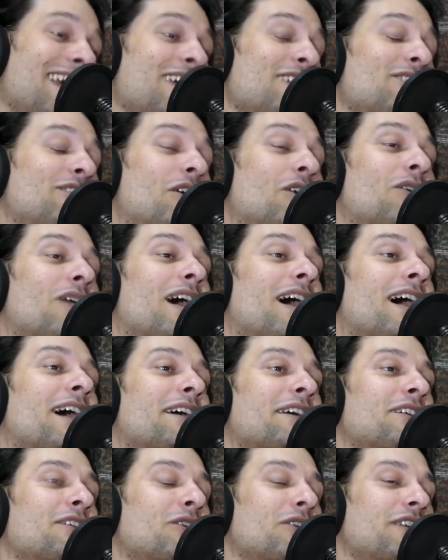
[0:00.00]
So
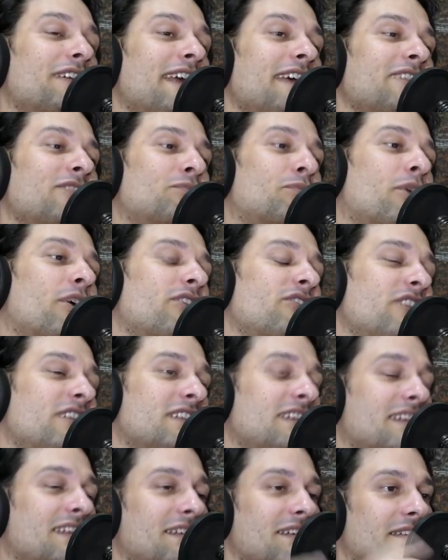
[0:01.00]
your next
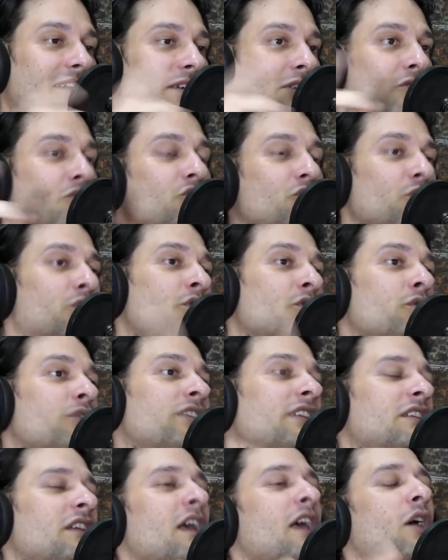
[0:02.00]
project, could we use
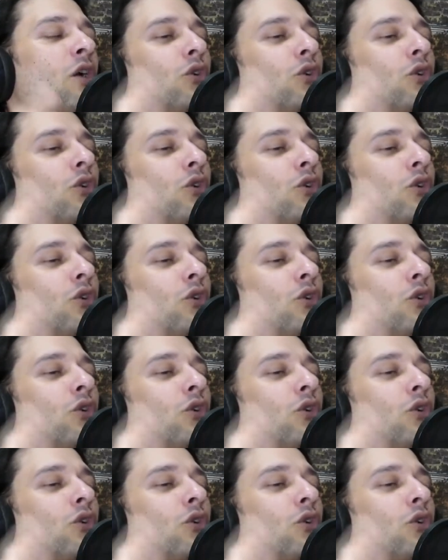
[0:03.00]
it?